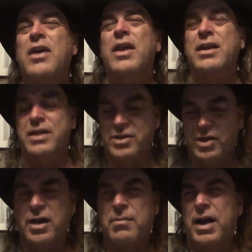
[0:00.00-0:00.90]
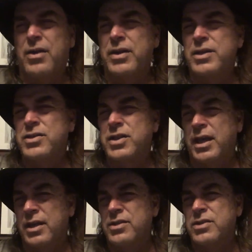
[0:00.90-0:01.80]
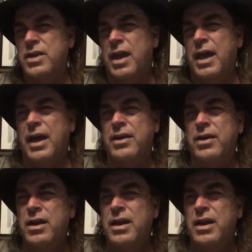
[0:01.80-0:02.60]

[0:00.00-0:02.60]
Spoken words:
They did talk about these things, and